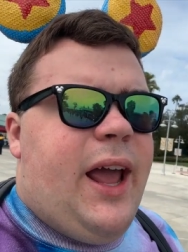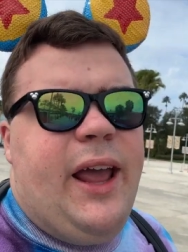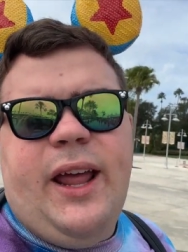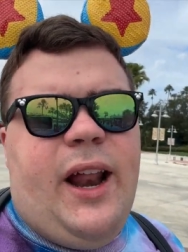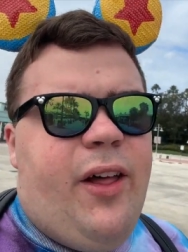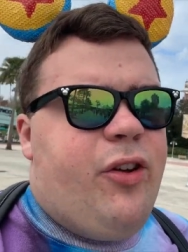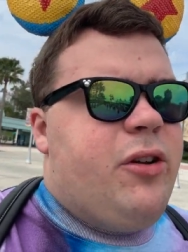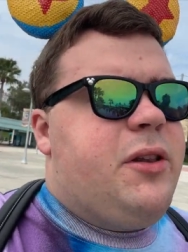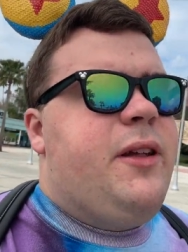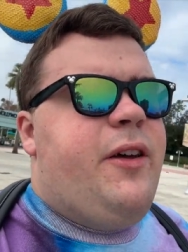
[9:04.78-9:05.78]
and
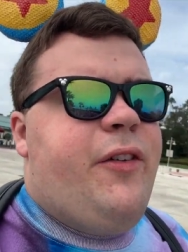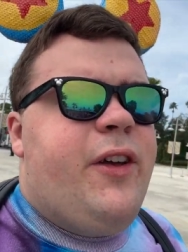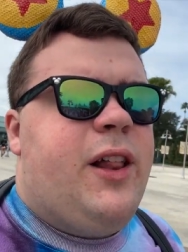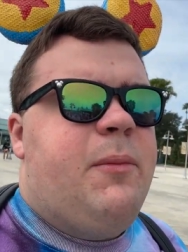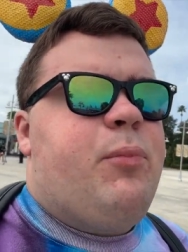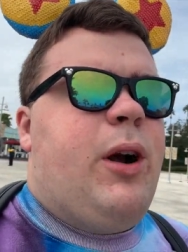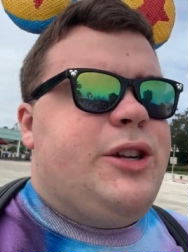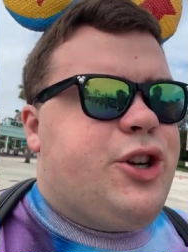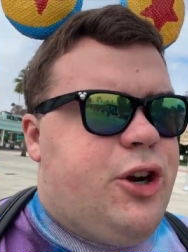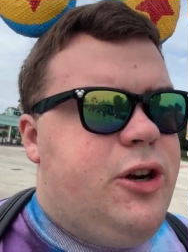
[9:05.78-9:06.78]
others feel a
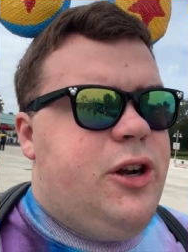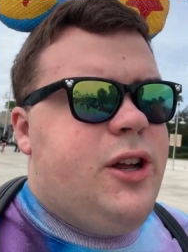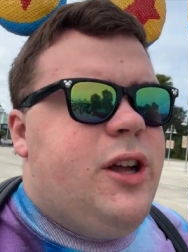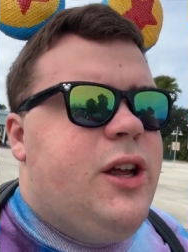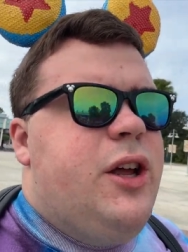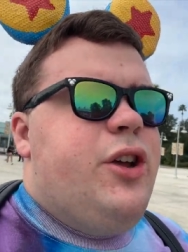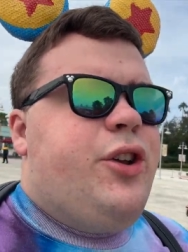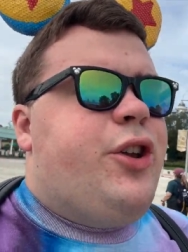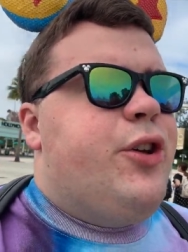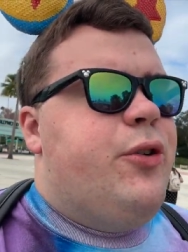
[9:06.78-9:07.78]
pressure
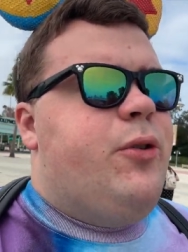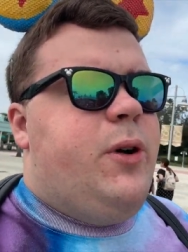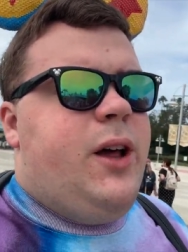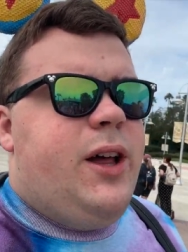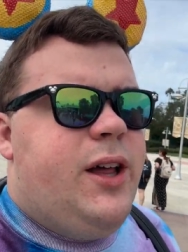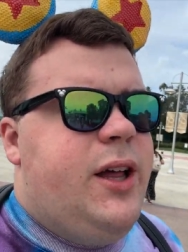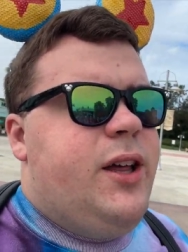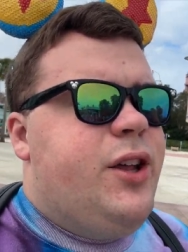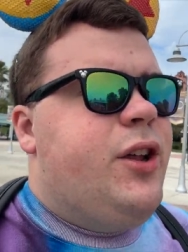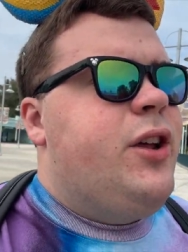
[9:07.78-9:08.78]
to
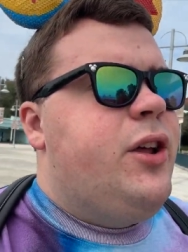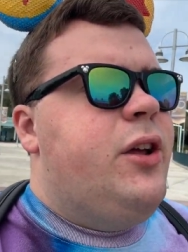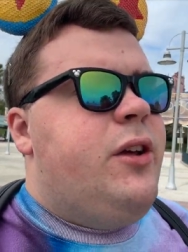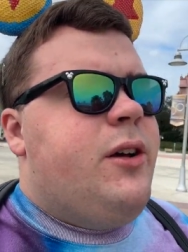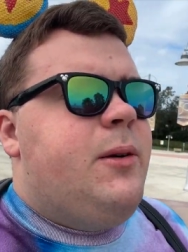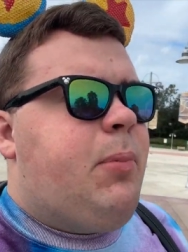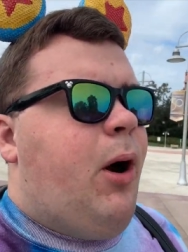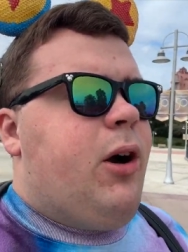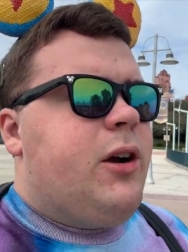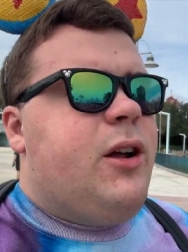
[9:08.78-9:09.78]

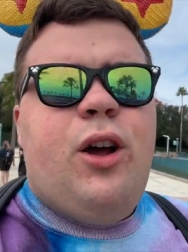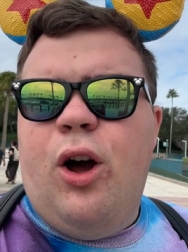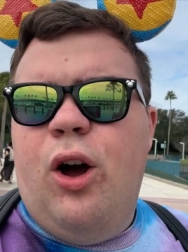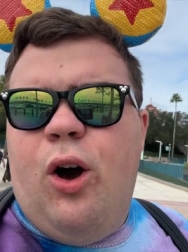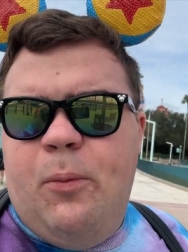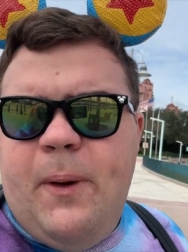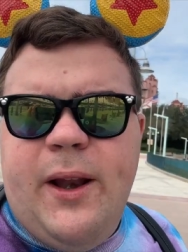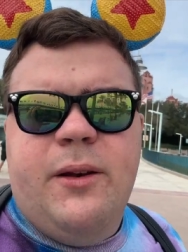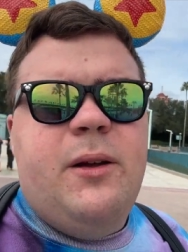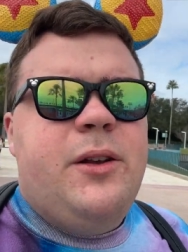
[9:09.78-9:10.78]
park open,
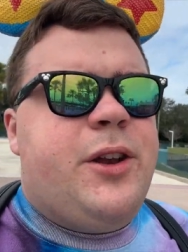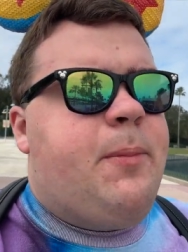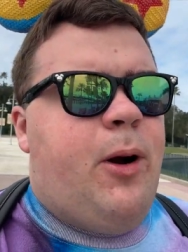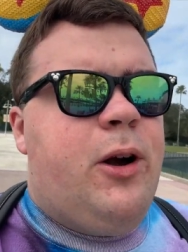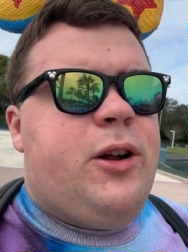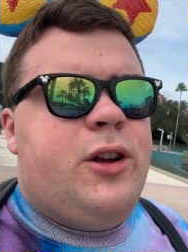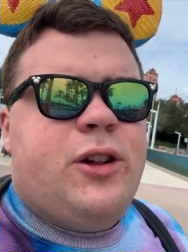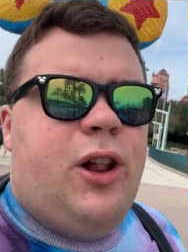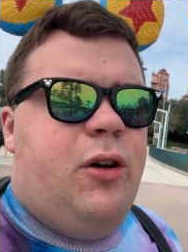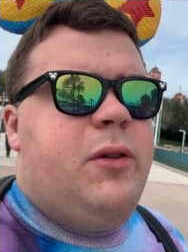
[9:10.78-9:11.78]
to park
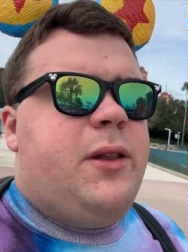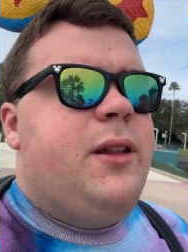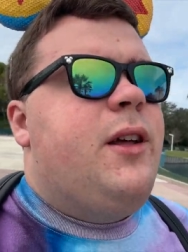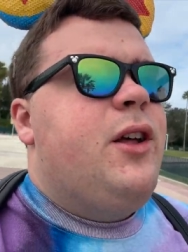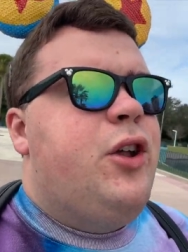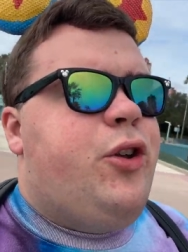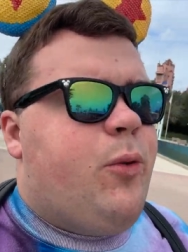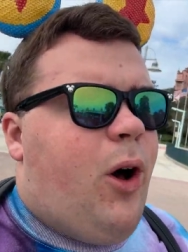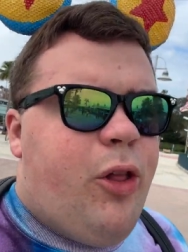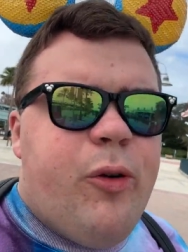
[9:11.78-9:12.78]
close. Do all the